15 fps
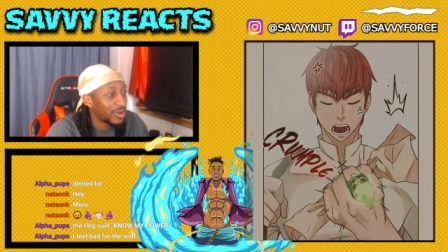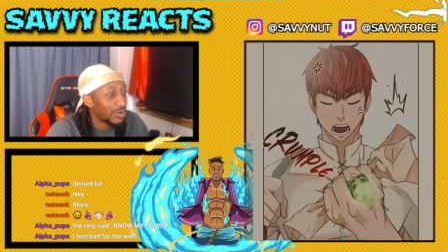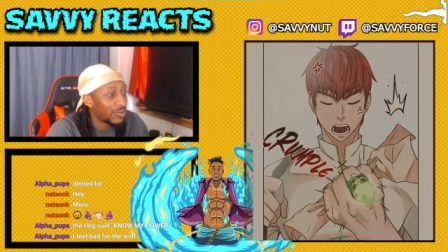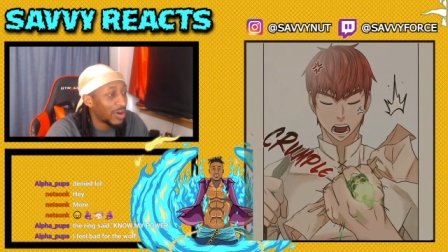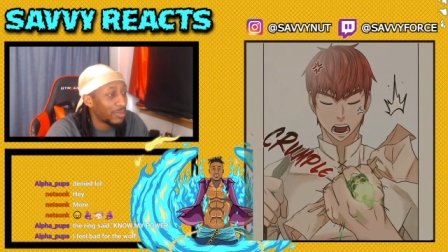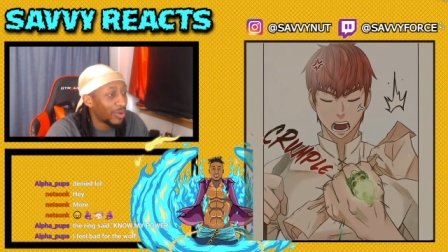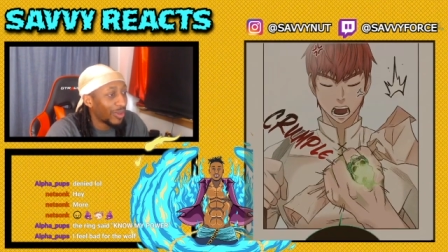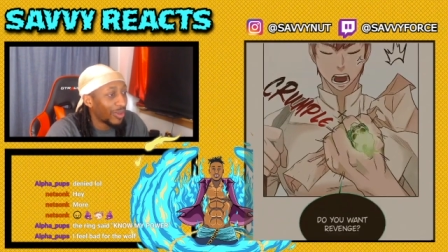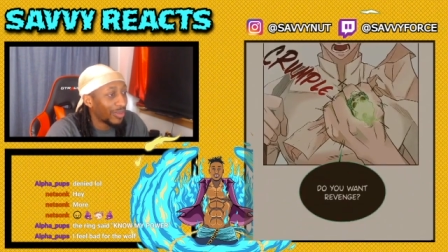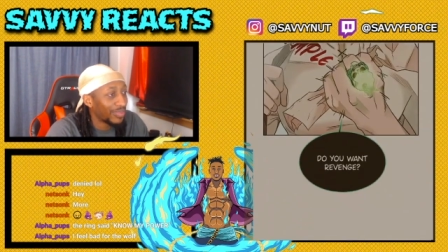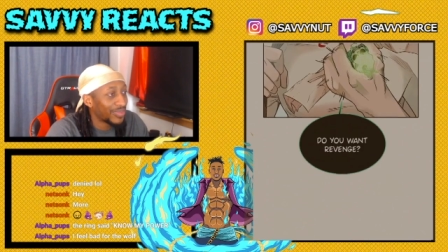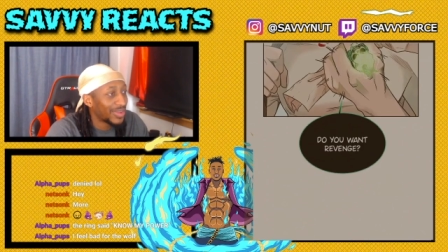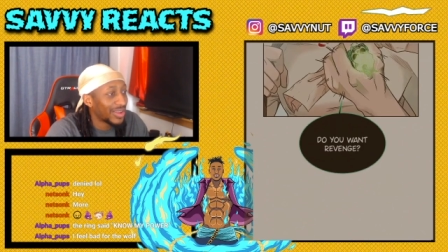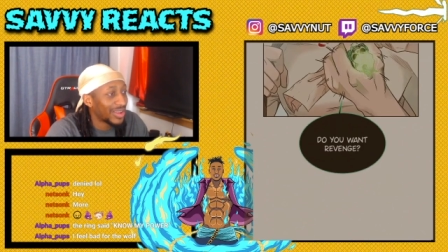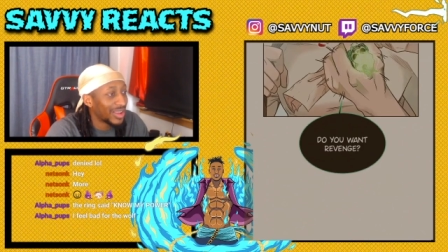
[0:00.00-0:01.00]
Crumple.
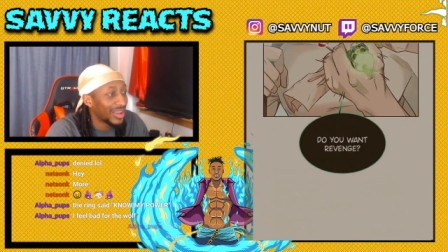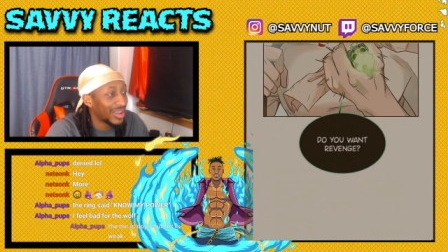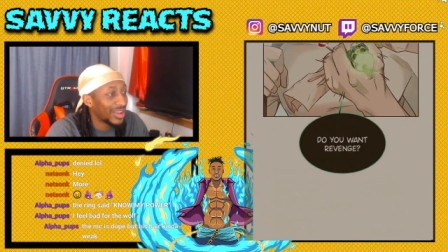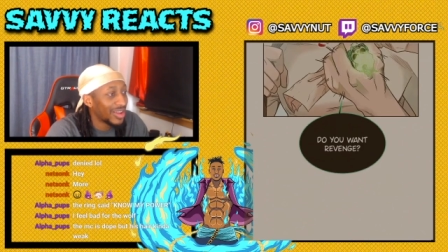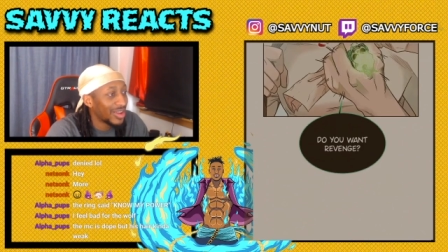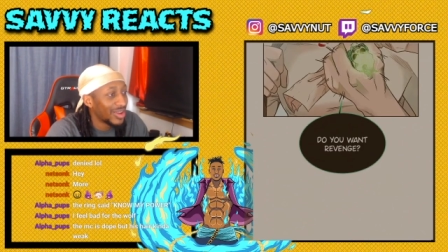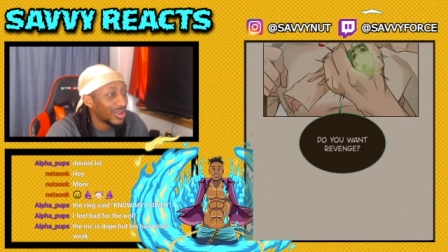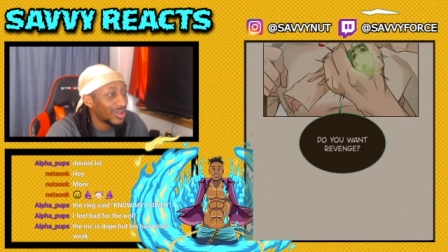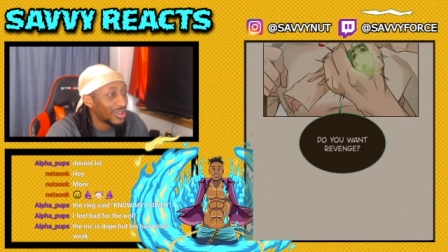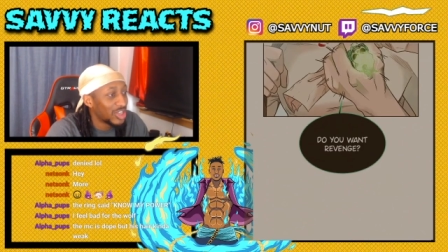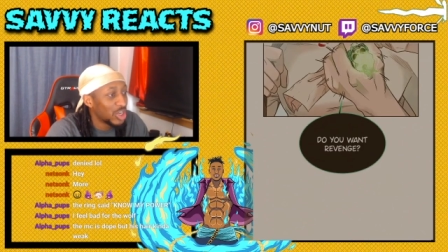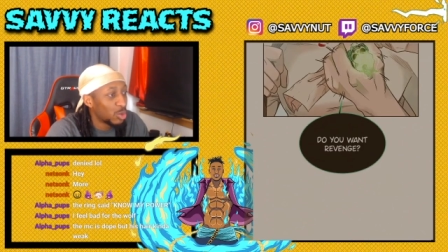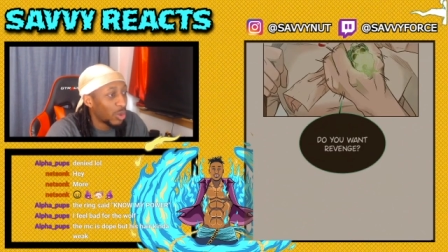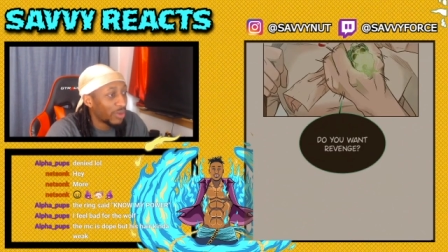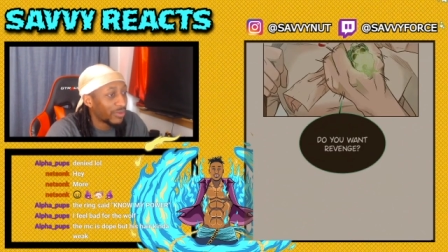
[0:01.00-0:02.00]
Do
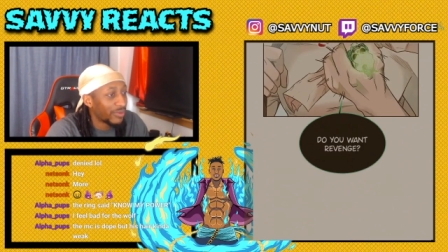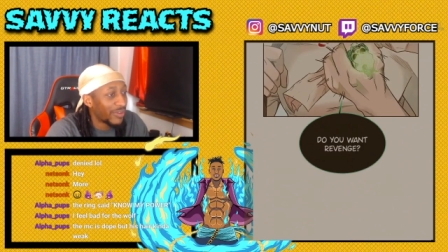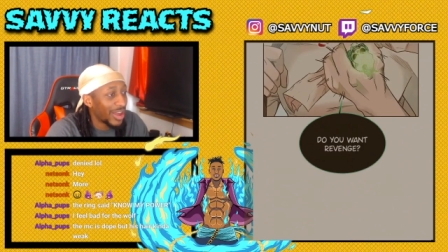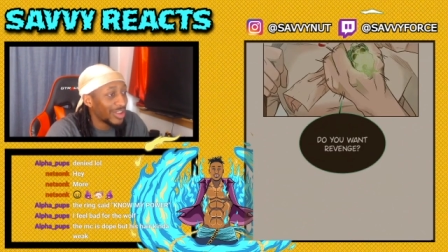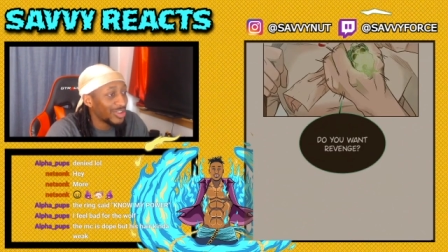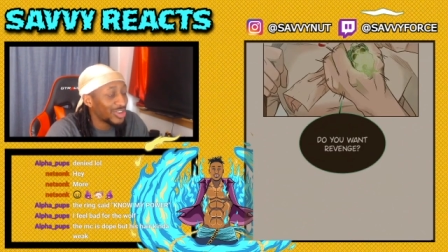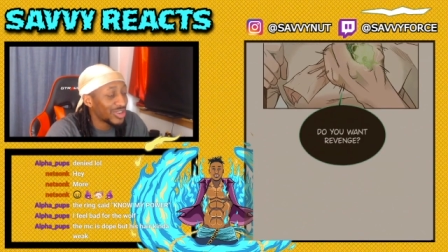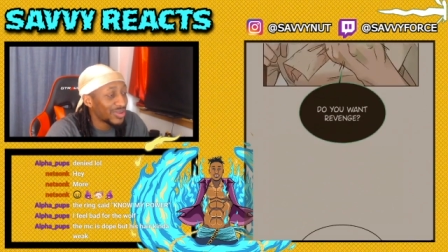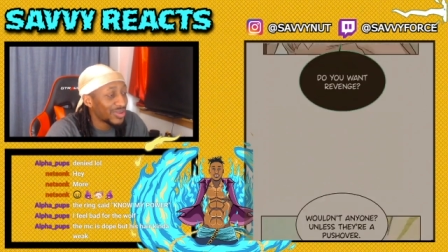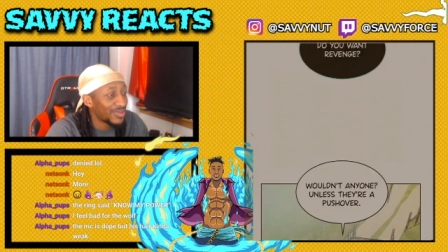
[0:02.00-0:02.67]
you want revenge?